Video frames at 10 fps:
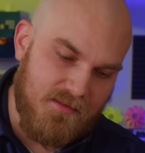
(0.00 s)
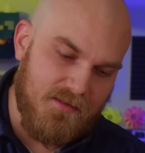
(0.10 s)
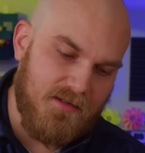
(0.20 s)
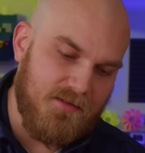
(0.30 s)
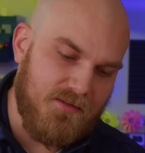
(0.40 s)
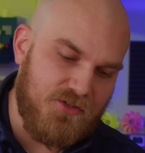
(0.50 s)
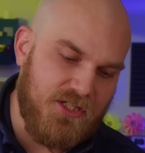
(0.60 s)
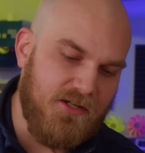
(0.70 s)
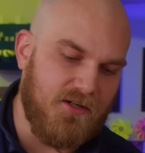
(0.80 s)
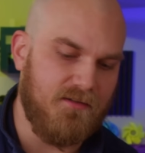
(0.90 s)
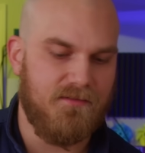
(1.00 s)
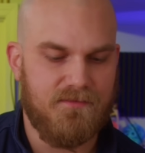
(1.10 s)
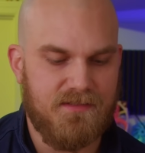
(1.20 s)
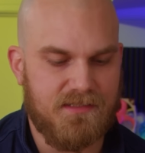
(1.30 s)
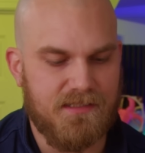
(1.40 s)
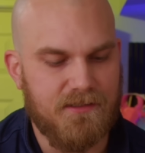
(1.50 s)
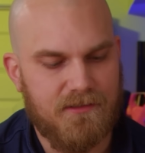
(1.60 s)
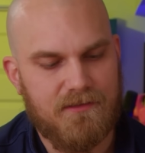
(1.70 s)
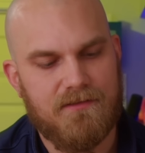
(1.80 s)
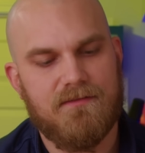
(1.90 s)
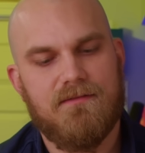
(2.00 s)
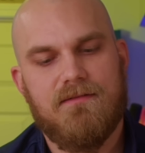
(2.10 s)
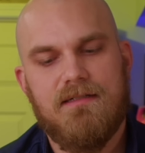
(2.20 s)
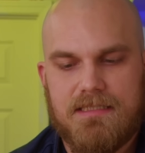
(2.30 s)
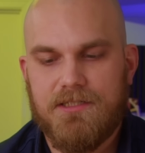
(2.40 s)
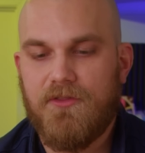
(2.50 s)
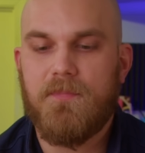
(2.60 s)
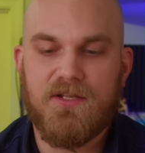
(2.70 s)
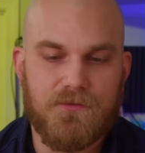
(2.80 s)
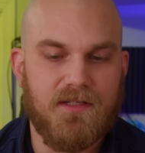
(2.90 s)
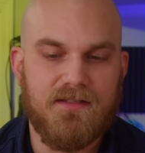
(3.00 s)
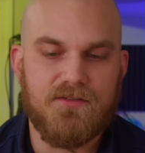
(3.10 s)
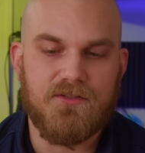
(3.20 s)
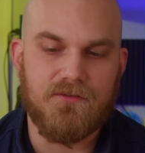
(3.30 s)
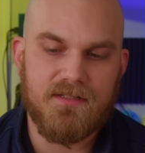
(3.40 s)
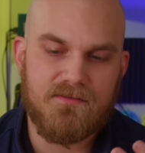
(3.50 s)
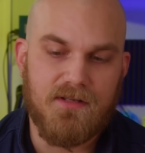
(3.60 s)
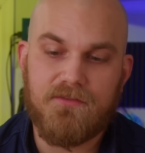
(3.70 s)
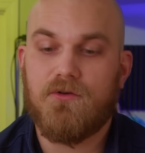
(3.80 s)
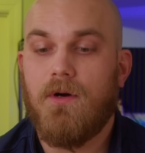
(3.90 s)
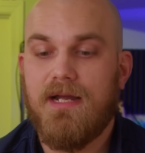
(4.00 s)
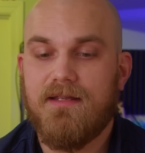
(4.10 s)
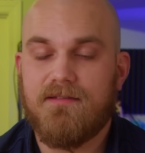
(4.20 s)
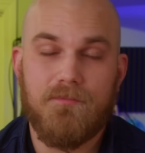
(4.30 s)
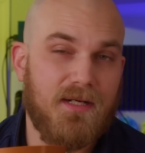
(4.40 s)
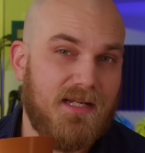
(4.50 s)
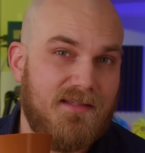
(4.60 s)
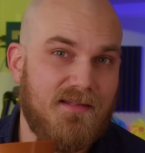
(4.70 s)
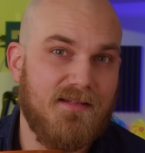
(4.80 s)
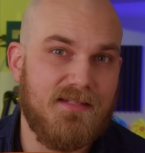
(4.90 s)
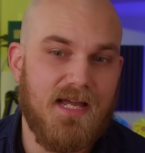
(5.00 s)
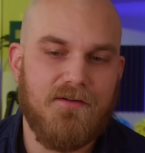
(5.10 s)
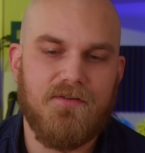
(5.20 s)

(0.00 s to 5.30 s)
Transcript: The, the cheater still Still the best one to listen to. It's not the quietest, but it does have